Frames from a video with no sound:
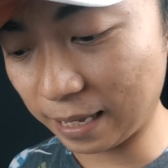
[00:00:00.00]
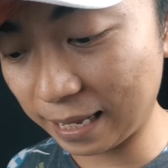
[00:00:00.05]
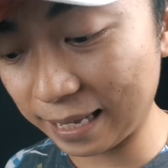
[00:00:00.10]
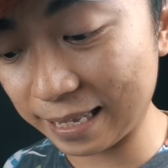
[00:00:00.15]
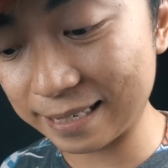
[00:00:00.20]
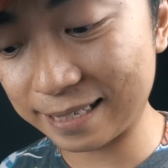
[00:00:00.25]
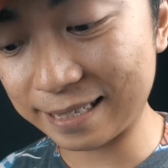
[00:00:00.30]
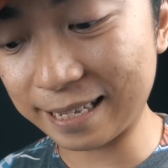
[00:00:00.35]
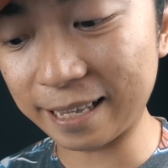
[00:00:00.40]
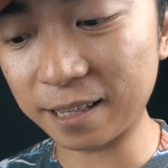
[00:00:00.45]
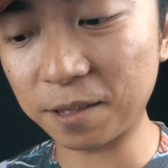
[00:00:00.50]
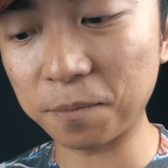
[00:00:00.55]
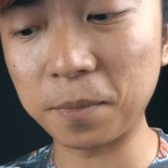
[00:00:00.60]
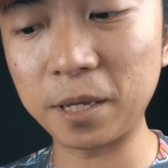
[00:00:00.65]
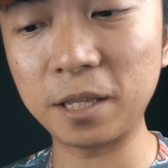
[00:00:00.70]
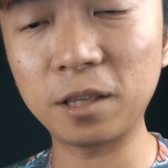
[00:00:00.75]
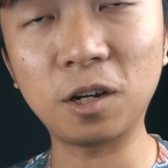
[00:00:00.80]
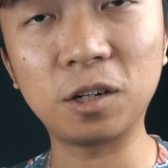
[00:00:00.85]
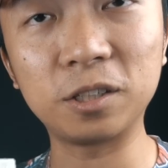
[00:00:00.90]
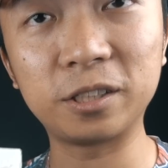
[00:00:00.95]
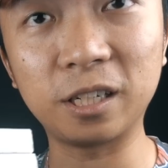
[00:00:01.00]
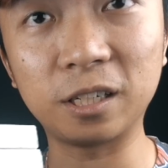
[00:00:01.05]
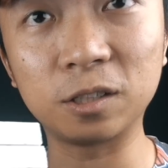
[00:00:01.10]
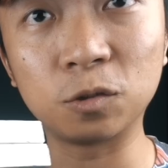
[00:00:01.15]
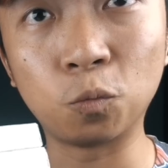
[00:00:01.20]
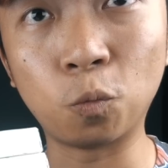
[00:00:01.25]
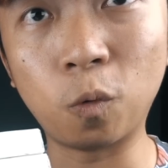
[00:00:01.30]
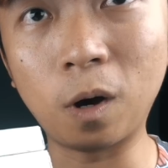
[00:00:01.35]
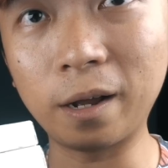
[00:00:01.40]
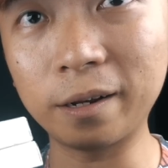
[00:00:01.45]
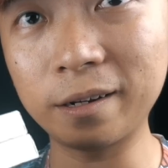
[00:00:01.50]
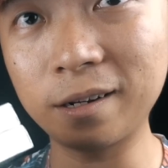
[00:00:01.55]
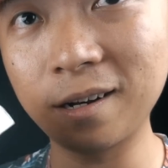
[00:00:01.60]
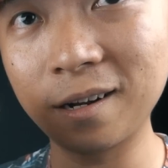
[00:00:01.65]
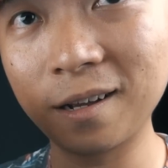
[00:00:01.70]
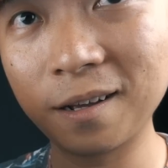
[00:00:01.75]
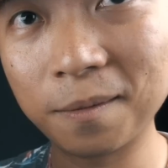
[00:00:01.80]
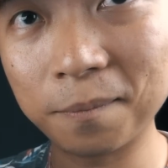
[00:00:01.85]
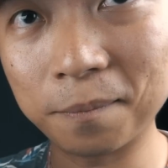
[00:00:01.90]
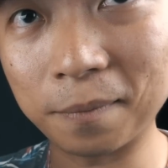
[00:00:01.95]
And he sent me not just one,
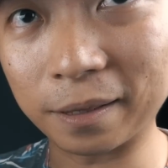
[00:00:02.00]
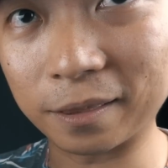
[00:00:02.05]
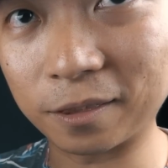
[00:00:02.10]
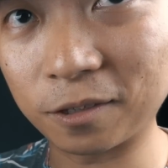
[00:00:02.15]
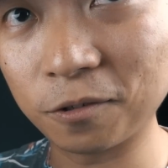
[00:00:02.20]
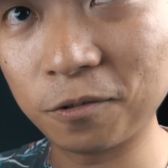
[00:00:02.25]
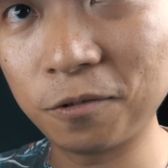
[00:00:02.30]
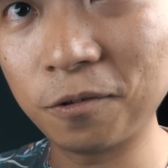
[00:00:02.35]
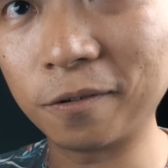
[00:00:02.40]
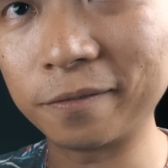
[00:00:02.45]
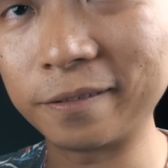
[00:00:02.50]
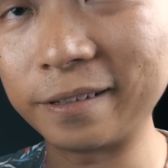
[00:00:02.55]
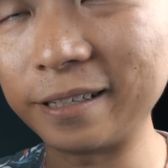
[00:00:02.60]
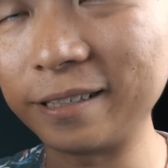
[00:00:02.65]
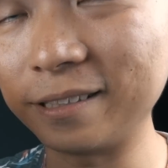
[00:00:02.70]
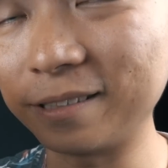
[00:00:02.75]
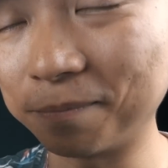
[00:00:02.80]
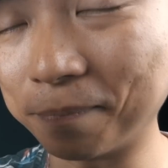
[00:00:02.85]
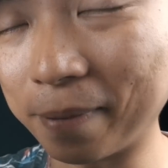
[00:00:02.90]
but two of these